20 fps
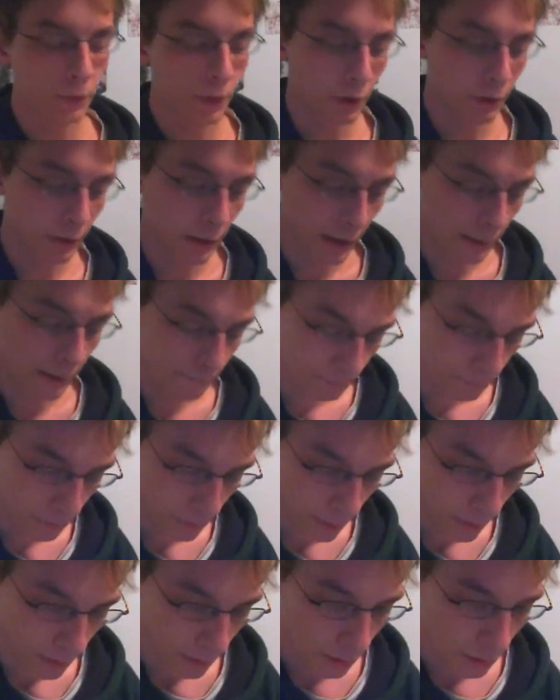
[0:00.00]
Okay?
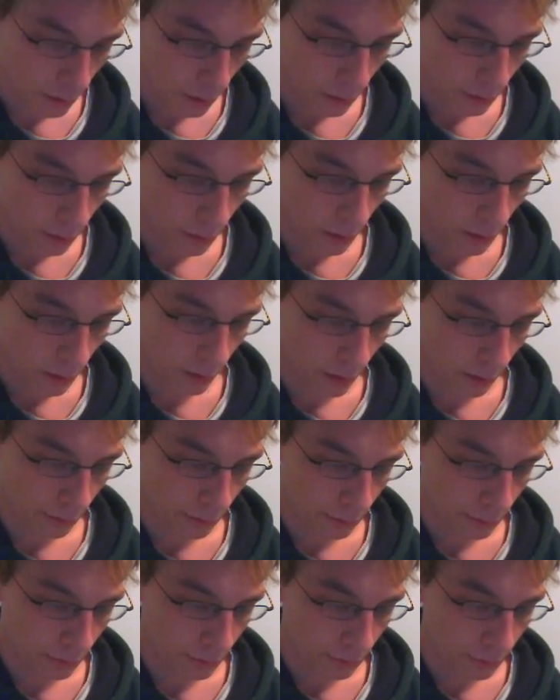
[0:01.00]
Uh,
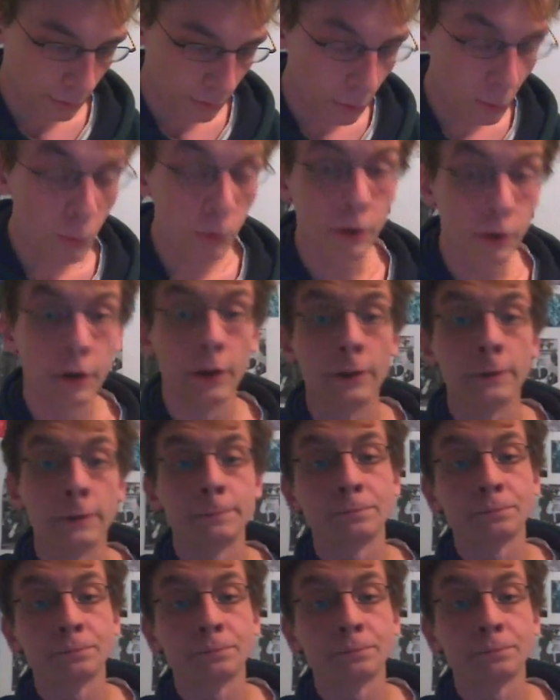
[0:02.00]
Thor.